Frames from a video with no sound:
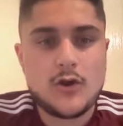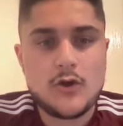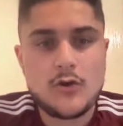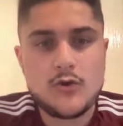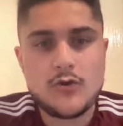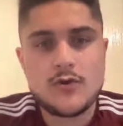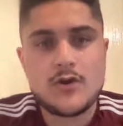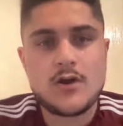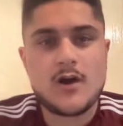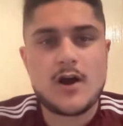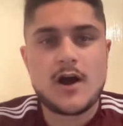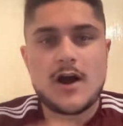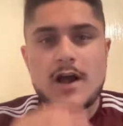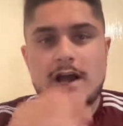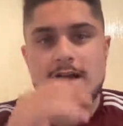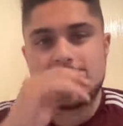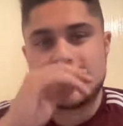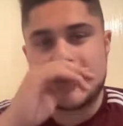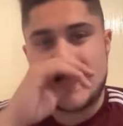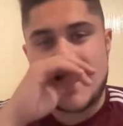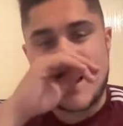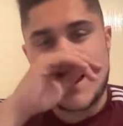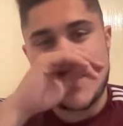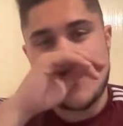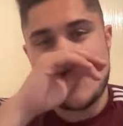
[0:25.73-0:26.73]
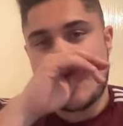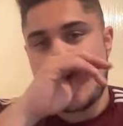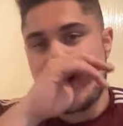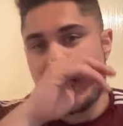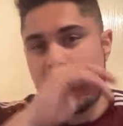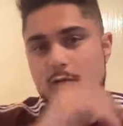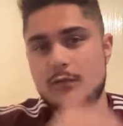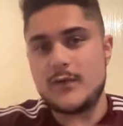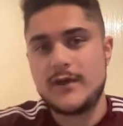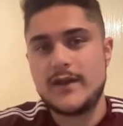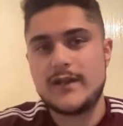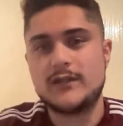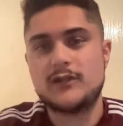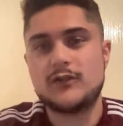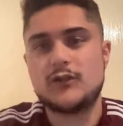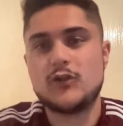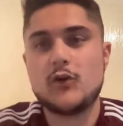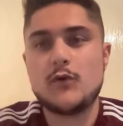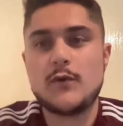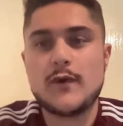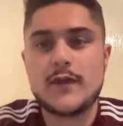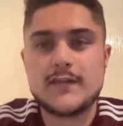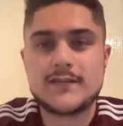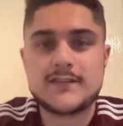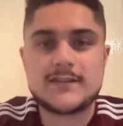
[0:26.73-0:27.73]
Hello guys, how are we
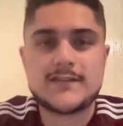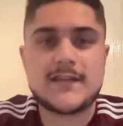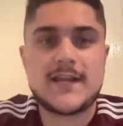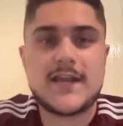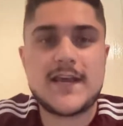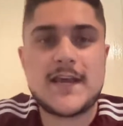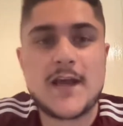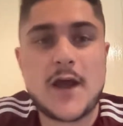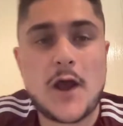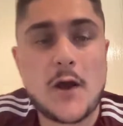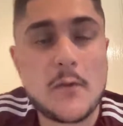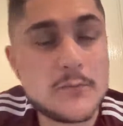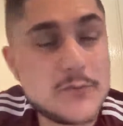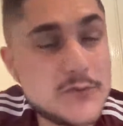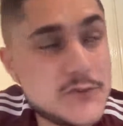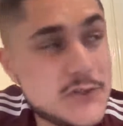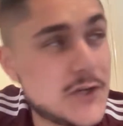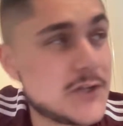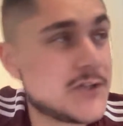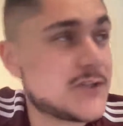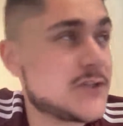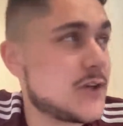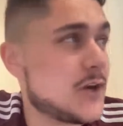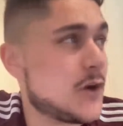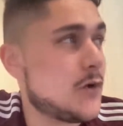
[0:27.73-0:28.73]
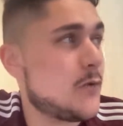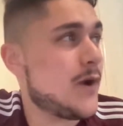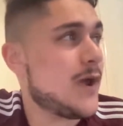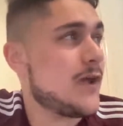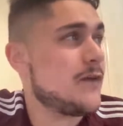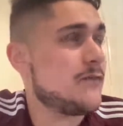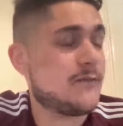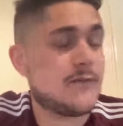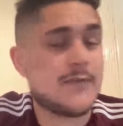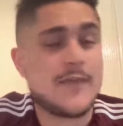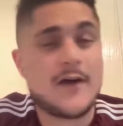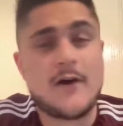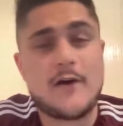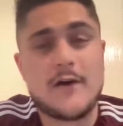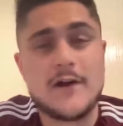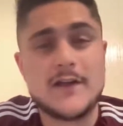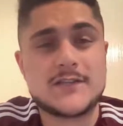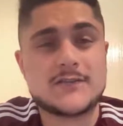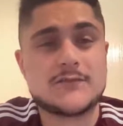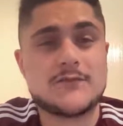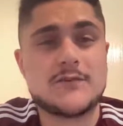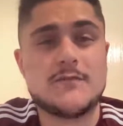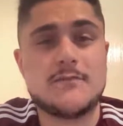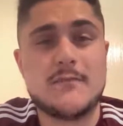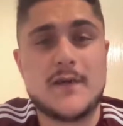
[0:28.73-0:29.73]
doing today? I'm just gonna wait for that ice
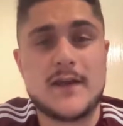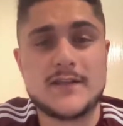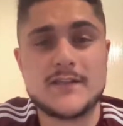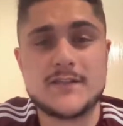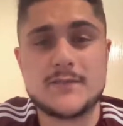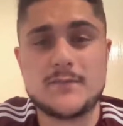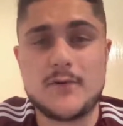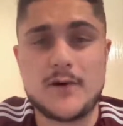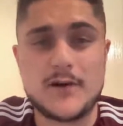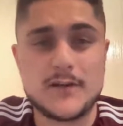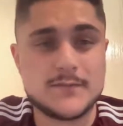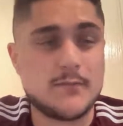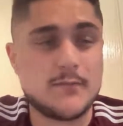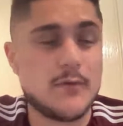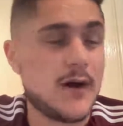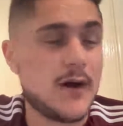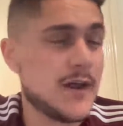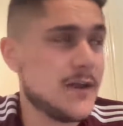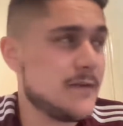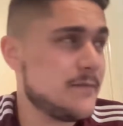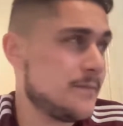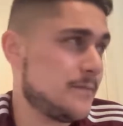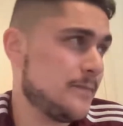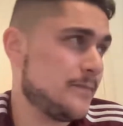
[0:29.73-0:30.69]
cream man to pass by.